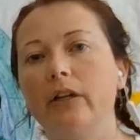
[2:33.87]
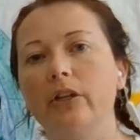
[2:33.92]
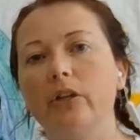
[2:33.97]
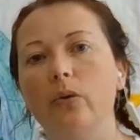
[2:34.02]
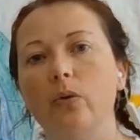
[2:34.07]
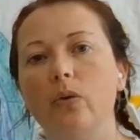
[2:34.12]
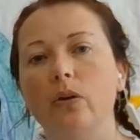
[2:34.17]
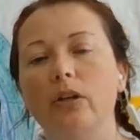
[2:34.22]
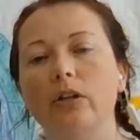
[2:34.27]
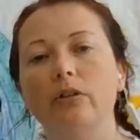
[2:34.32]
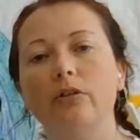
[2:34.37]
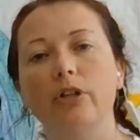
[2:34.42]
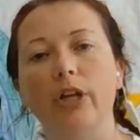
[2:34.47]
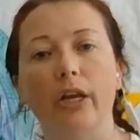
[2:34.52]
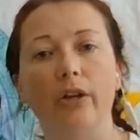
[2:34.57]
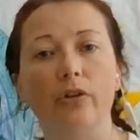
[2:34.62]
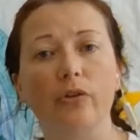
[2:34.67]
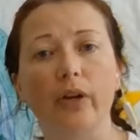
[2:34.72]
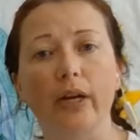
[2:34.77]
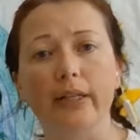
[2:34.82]
your
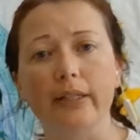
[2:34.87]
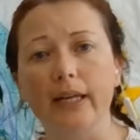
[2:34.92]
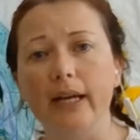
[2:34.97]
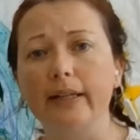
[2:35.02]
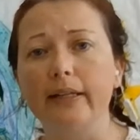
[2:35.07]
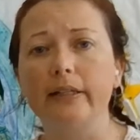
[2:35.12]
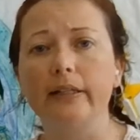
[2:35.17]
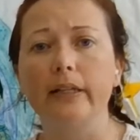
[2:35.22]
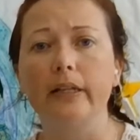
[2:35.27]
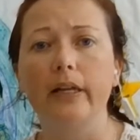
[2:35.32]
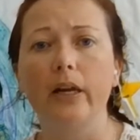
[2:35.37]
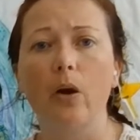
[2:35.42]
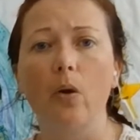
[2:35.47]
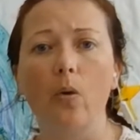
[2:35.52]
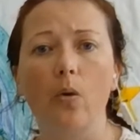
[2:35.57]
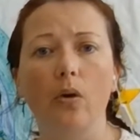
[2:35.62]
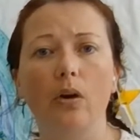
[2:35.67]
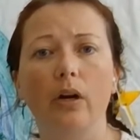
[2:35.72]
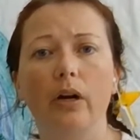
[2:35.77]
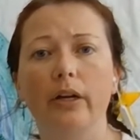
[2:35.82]
gender identity,
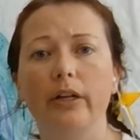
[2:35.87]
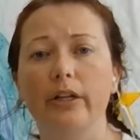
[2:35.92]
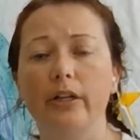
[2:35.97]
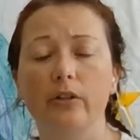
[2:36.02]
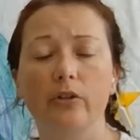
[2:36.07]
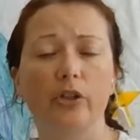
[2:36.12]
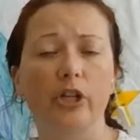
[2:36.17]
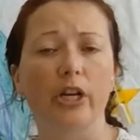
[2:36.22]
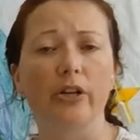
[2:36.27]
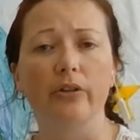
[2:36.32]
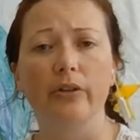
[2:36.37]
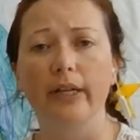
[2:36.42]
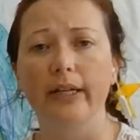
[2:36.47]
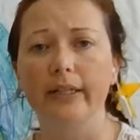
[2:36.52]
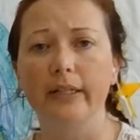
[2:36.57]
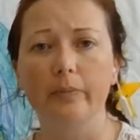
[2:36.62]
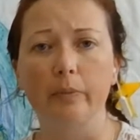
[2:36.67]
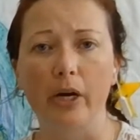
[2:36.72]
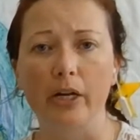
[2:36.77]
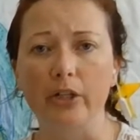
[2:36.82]
or your gender
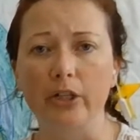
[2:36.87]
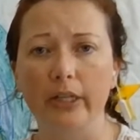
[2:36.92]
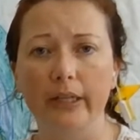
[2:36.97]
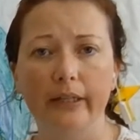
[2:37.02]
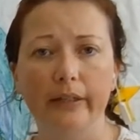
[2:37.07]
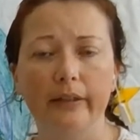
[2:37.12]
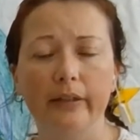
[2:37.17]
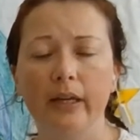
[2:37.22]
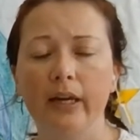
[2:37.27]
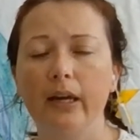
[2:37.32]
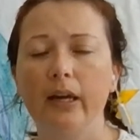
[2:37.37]
expression.